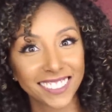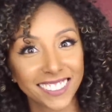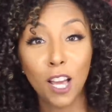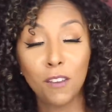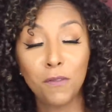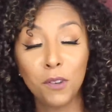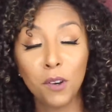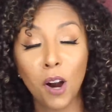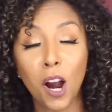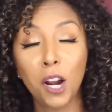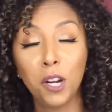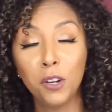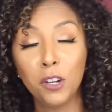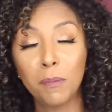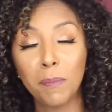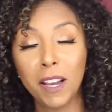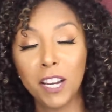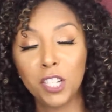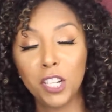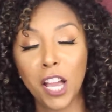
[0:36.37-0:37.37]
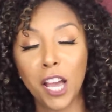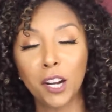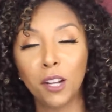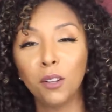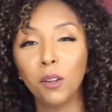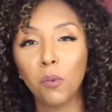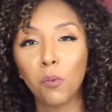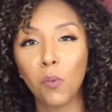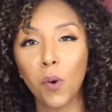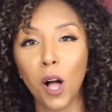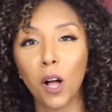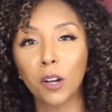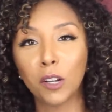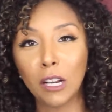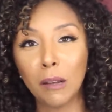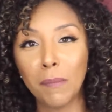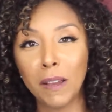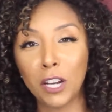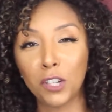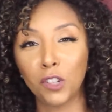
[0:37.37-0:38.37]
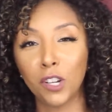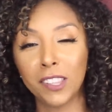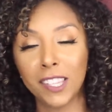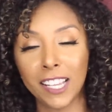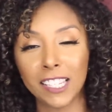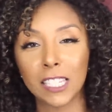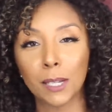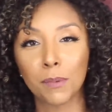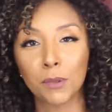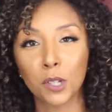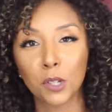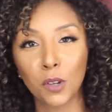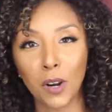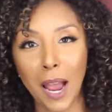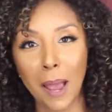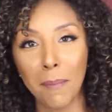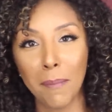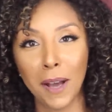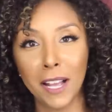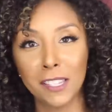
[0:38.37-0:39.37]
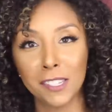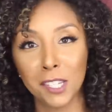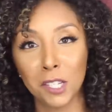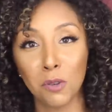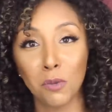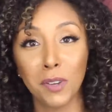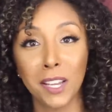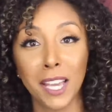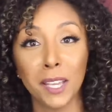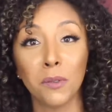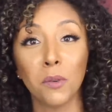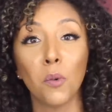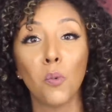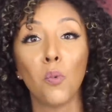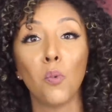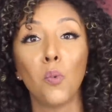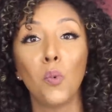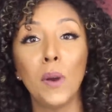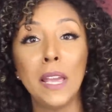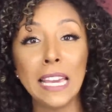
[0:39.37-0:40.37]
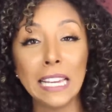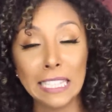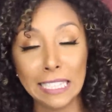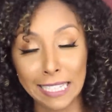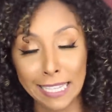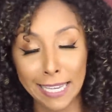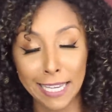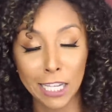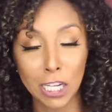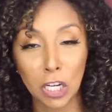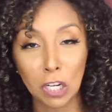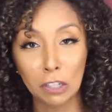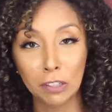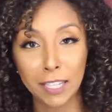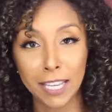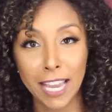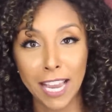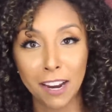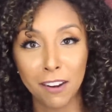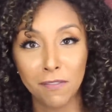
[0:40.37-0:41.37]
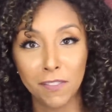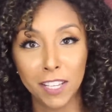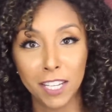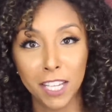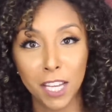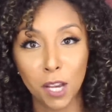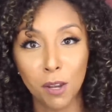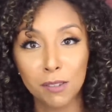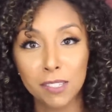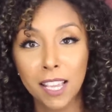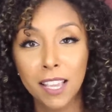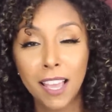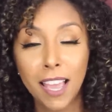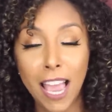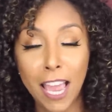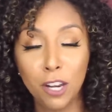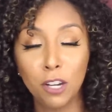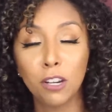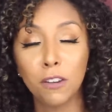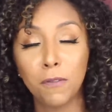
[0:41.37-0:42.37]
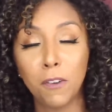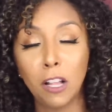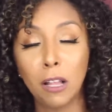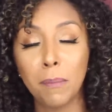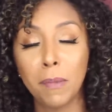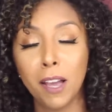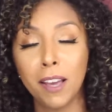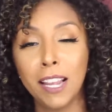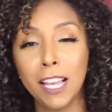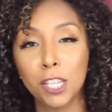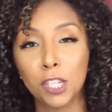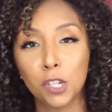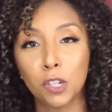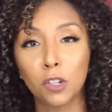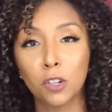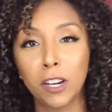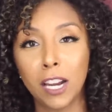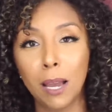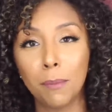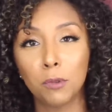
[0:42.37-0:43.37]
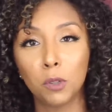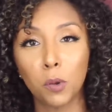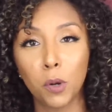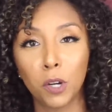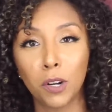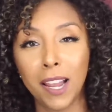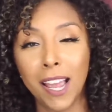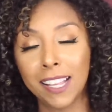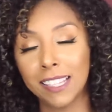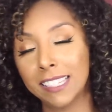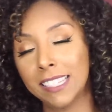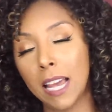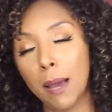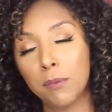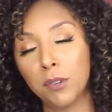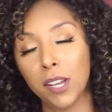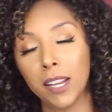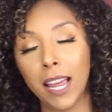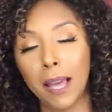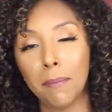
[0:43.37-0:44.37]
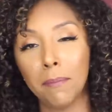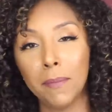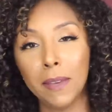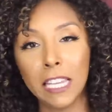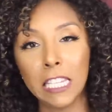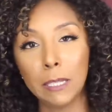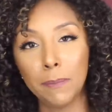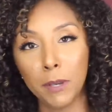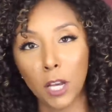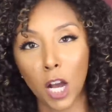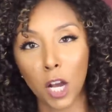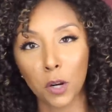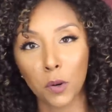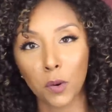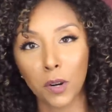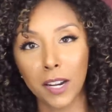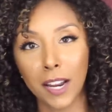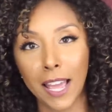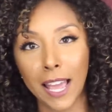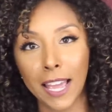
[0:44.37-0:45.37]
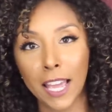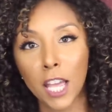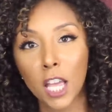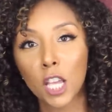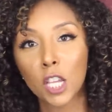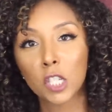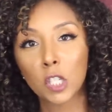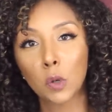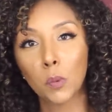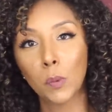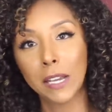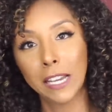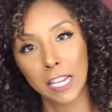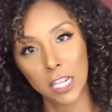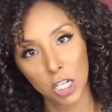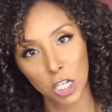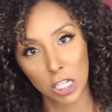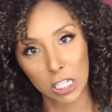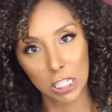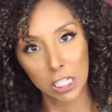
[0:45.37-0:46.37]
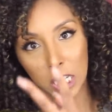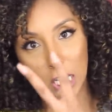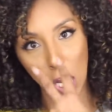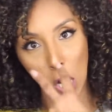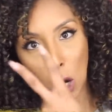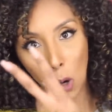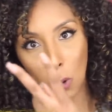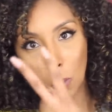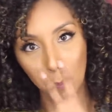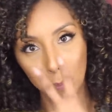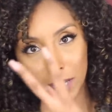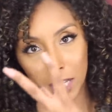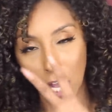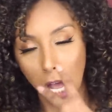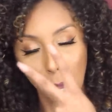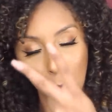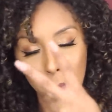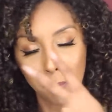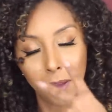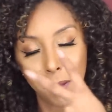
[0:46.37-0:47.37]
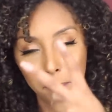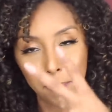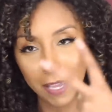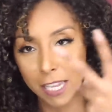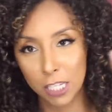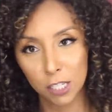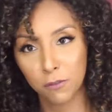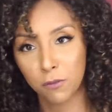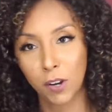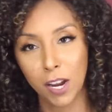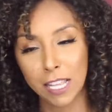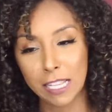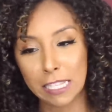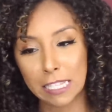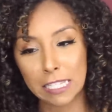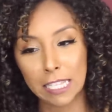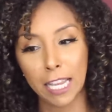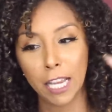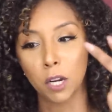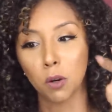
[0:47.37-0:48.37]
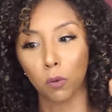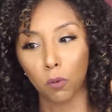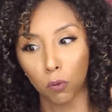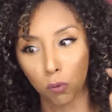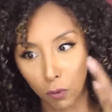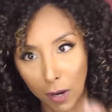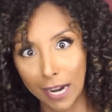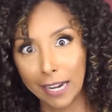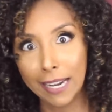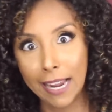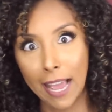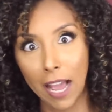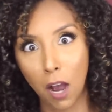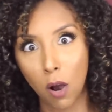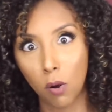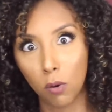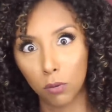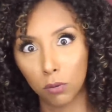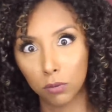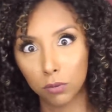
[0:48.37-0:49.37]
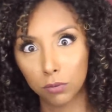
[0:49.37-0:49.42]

Now, if you are new to my channel, welcome. Make sure you hit that subscribe button so you get weekly curly hair videos. And you can follow me on Instagram, Twitter, and Snapchat at Ms. Bianca Renee so we could just, become best friends like right now.